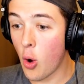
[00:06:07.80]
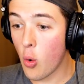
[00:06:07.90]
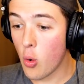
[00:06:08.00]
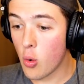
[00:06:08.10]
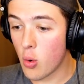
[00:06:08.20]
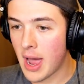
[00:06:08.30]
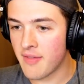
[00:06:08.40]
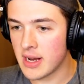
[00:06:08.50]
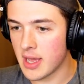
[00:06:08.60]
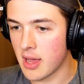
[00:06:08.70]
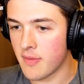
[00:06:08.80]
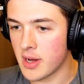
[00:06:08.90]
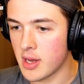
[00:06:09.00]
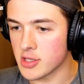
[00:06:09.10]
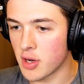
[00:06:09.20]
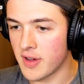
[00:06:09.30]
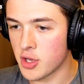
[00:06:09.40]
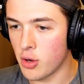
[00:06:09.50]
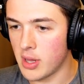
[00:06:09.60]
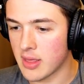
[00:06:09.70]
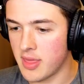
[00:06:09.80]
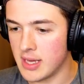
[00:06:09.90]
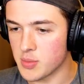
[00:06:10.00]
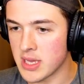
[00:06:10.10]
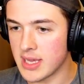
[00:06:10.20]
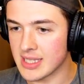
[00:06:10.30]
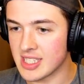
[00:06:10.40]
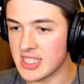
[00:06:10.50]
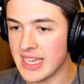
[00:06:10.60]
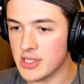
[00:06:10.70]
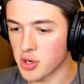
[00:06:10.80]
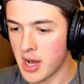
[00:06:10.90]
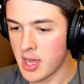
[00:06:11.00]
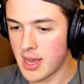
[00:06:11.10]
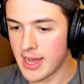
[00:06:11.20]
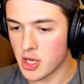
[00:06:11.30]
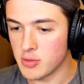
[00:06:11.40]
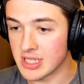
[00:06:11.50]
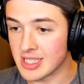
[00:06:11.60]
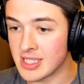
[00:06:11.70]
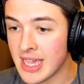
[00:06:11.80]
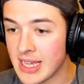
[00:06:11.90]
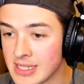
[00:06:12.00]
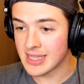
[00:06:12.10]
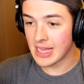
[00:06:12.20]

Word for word: oh, I have an idea. I have an idea. So if I go like this, we can get seeds, right? And I can use the seeds.